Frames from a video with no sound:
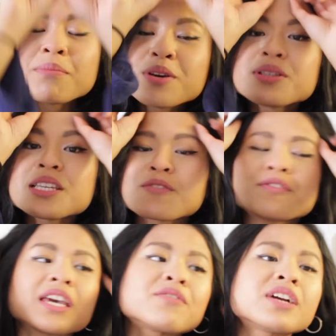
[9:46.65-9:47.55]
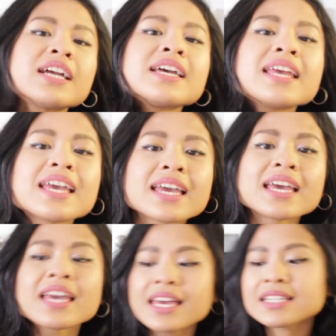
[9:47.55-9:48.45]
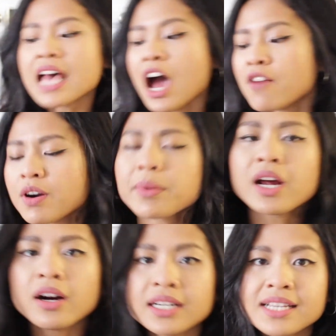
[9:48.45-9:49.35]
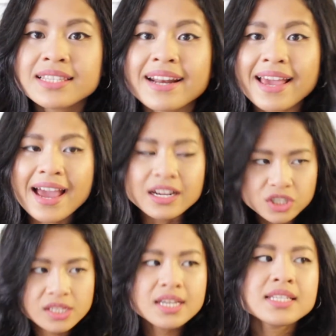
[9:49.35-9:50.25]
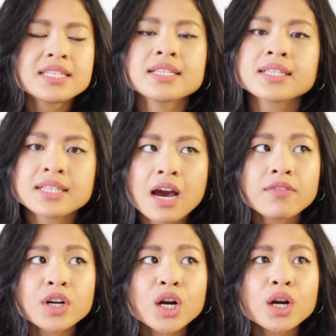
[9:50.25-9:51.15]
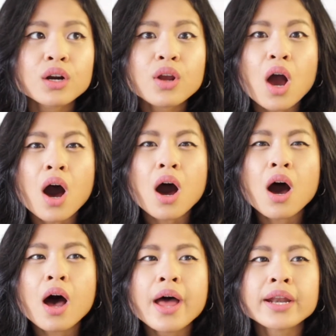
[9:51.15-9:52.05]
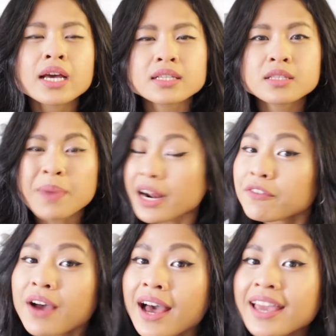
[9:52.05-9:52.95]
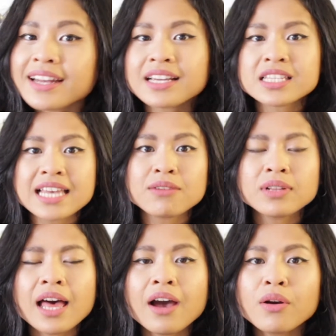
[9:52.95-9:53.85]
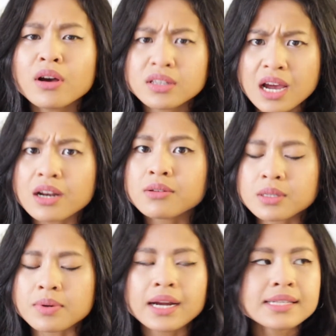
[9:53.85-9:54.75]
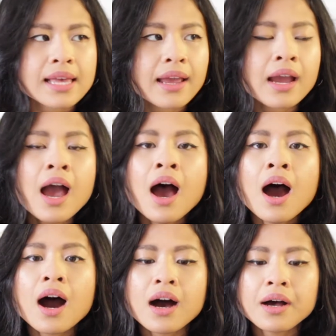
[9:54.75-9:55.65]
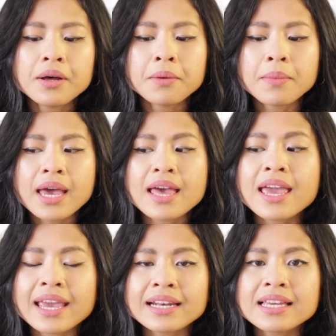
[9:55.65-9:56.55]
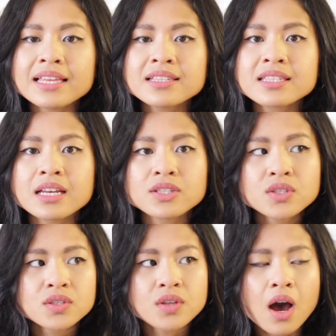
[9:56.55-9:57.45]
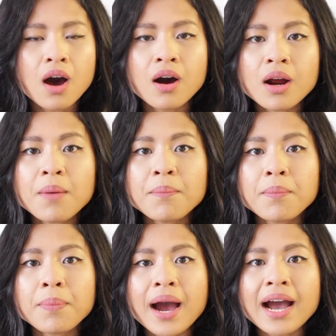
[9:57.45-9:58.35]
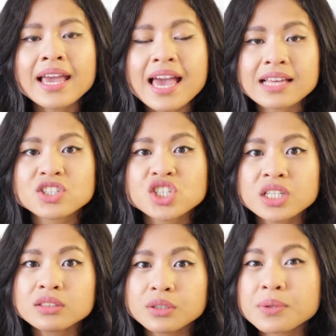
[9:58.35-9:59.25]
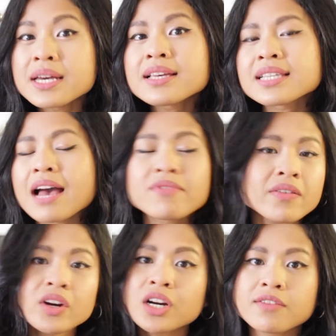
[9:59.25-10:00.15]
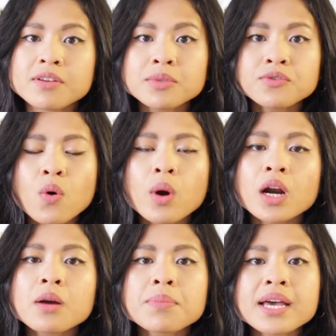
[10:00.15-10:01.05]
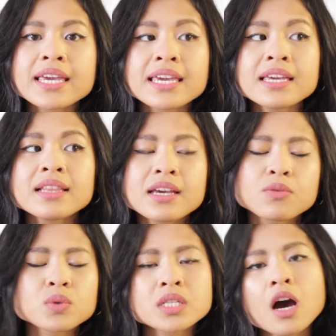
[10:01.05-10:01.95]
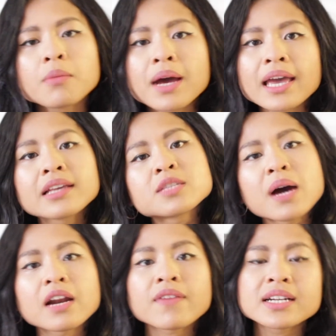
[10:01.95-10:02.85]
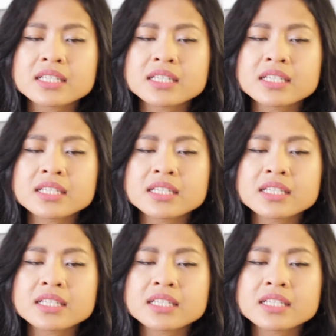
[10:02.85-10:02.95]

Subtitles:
my music favorite is from an artist that I actually discovered on Spotify and on SoundCloud. I know, surprising. And it's a song by SG Lewis. I've never heard of him before, but he like was on my Spotify